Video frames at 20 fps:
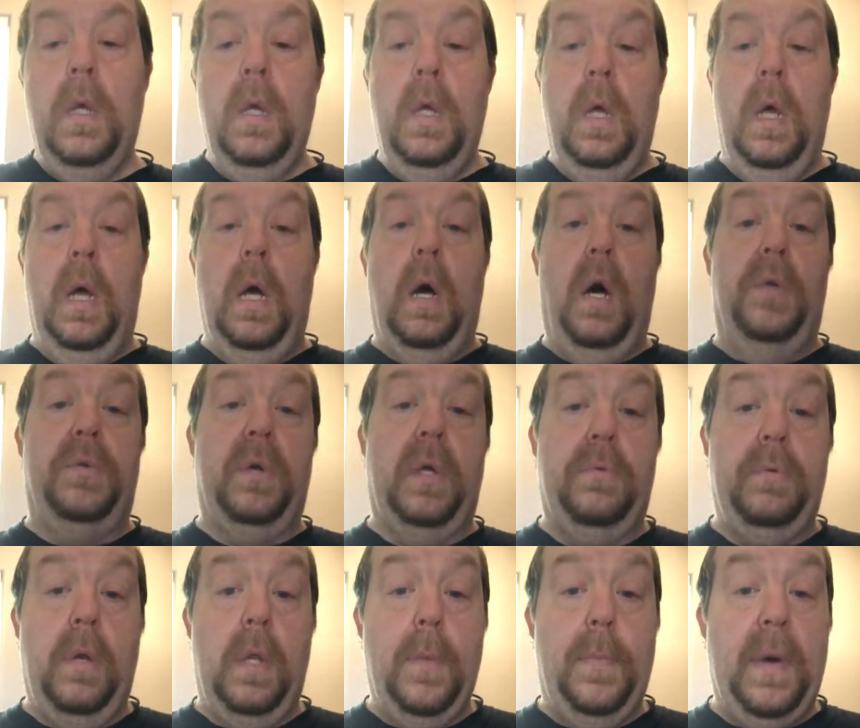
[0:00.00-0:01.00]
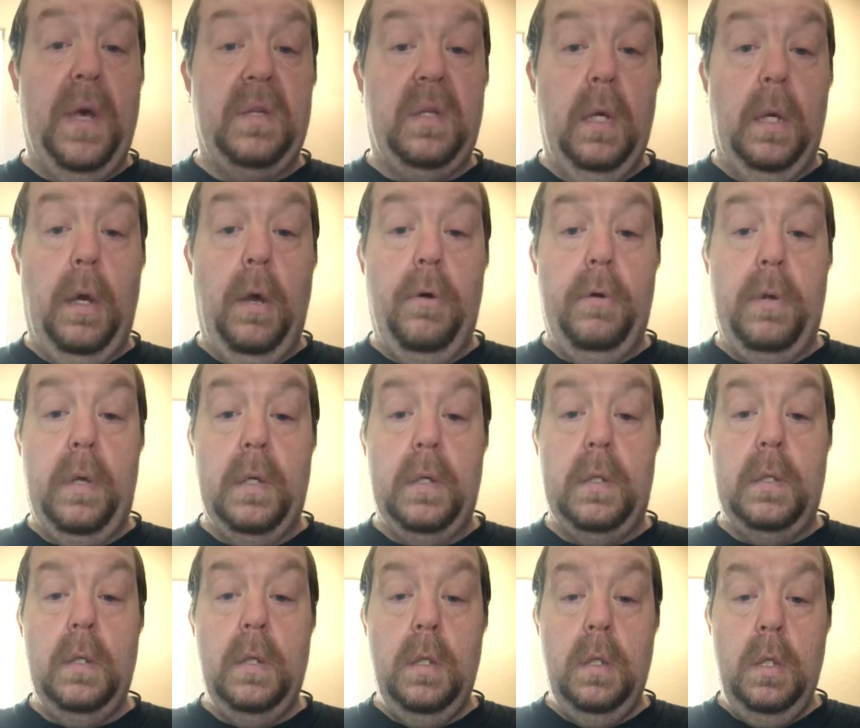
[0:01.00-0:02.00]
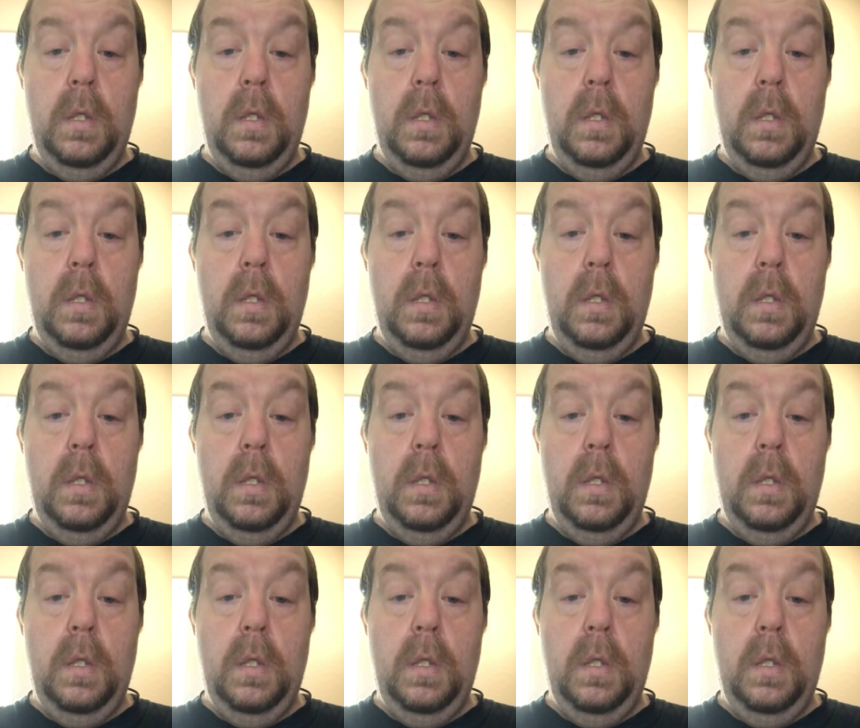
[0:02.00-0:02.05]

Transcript: Also gets rid of the pesky Guardians.